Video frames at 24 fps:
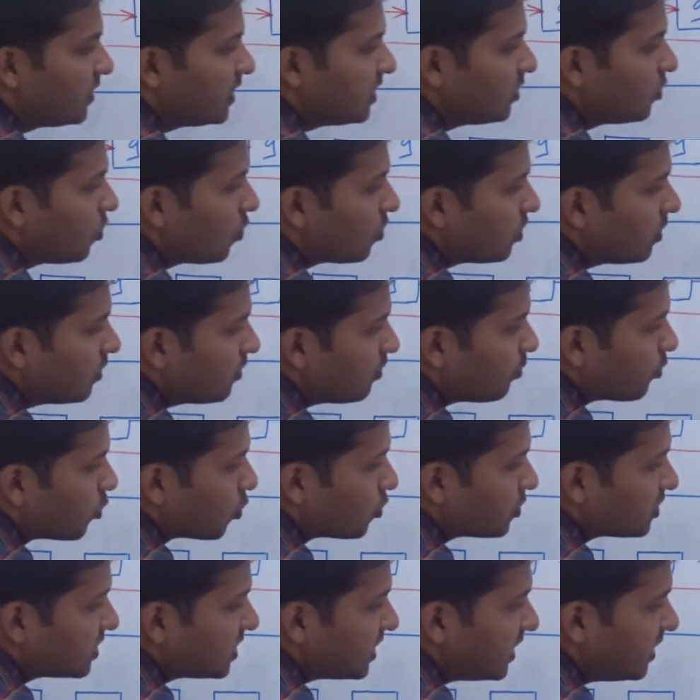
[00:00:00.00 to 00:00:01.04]
we don't
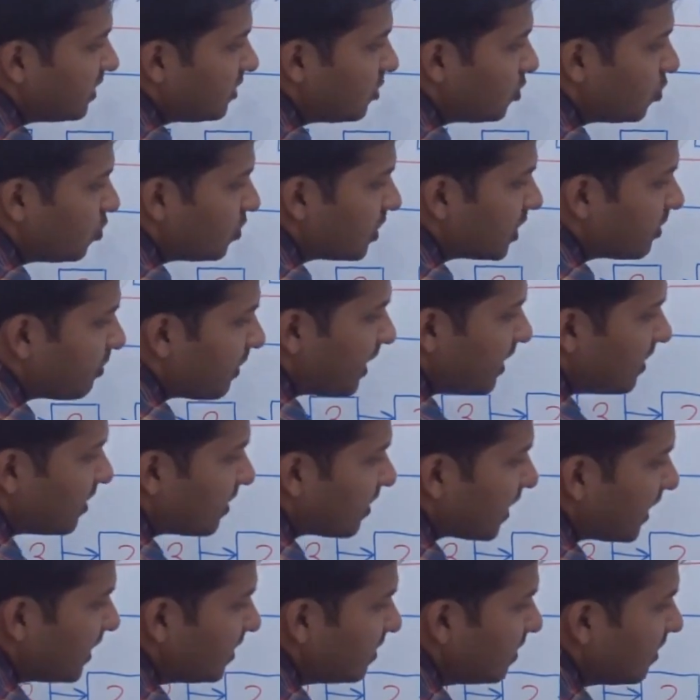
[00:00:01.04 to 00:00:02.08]
proceed to
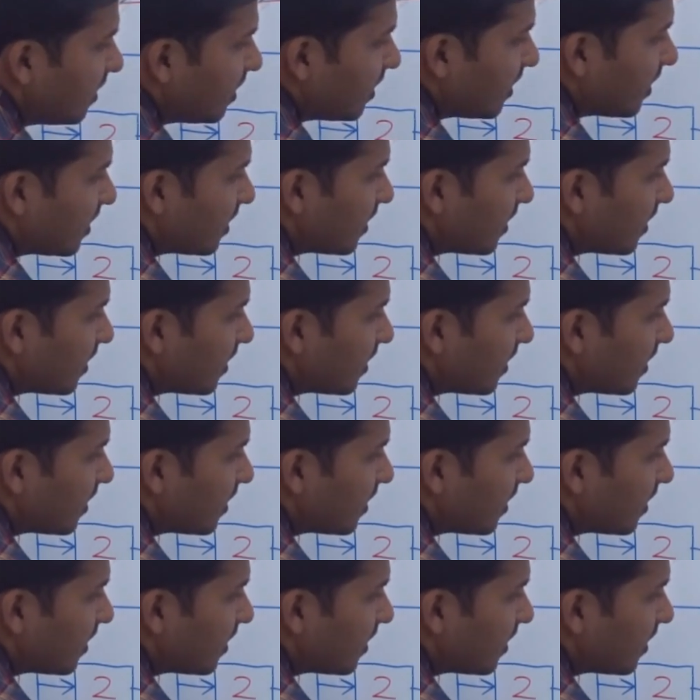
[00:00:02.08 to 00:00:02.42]
remainder and